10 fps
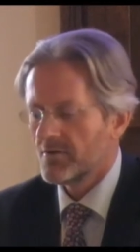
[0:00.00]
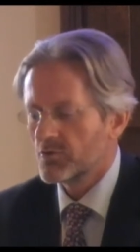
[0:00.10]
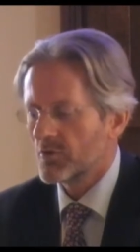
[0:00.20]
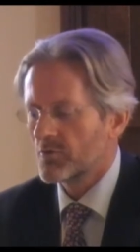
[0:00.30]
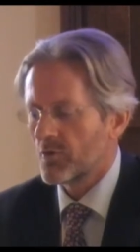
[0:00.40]

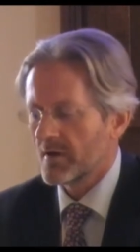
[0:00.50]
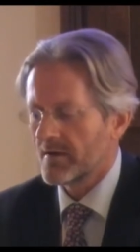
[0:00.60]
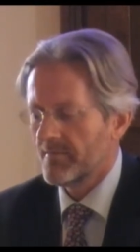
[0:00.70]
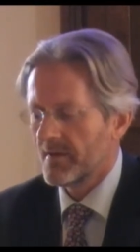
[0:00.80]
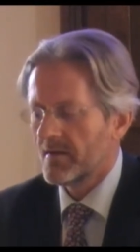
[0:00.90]
you can call
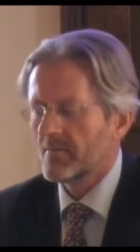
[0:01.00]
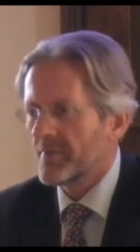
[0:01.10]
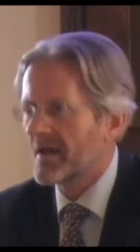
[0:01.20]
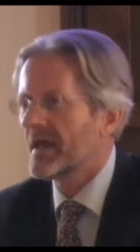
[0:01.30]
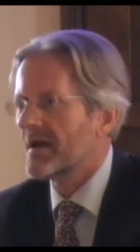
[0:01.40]
him
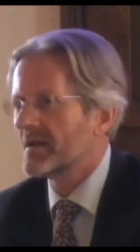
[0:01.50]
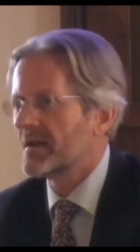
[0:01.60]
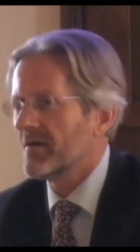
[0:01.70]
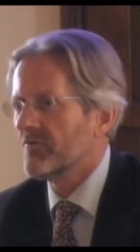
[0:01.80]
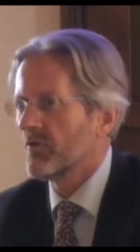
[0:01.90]
Bernard de
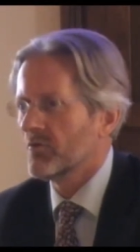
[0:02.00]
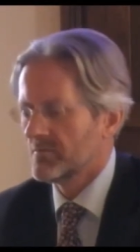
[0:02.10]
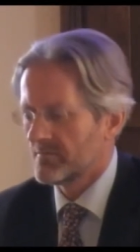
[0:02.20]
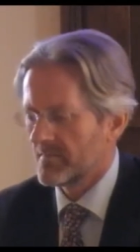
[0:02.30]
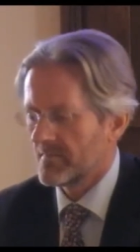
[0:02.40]

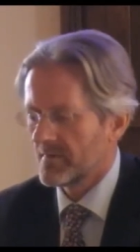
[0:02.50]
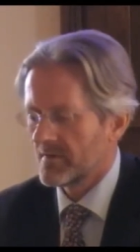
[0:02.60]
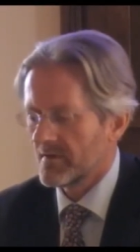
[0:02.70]
Clairvaux